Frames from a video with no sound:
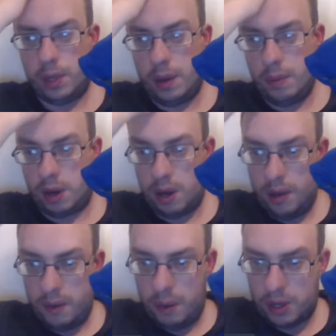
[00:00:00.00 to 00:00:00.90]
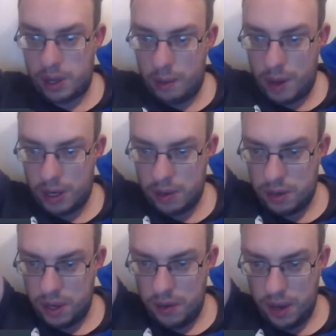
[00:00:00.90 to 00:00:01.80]
I'm not going to leave it watching on a massive
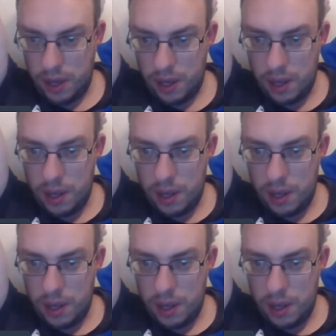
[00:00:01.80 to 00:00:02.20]
TV.